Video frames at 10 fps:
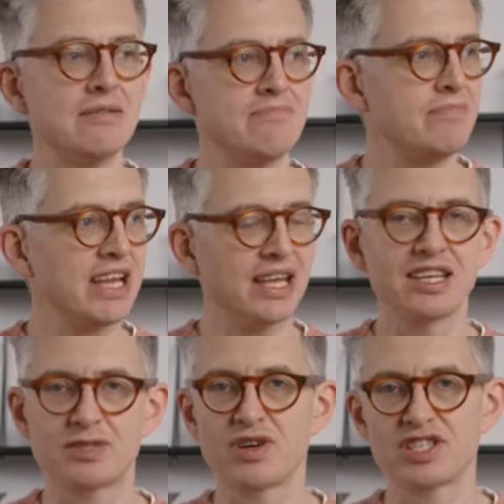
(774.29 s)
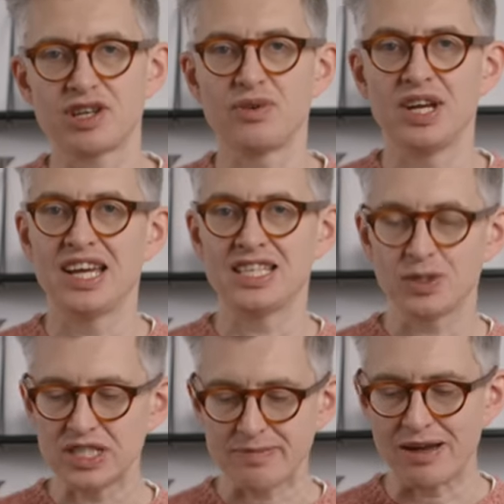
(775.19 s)
making espresso is
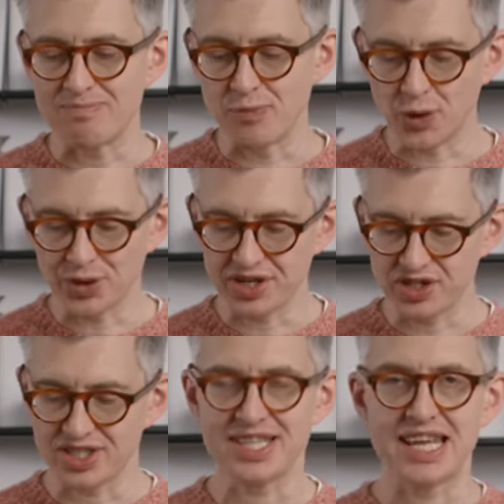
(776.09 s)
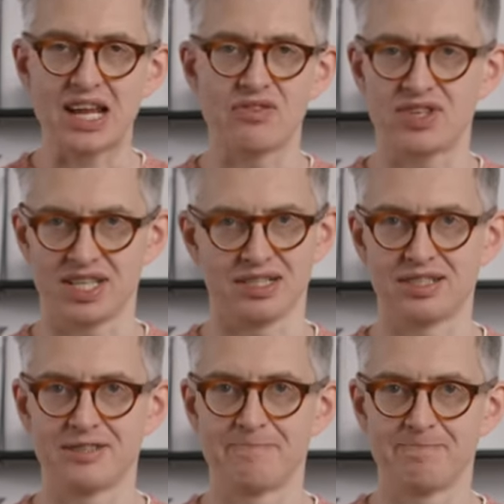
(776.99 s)
always about more than just the end result.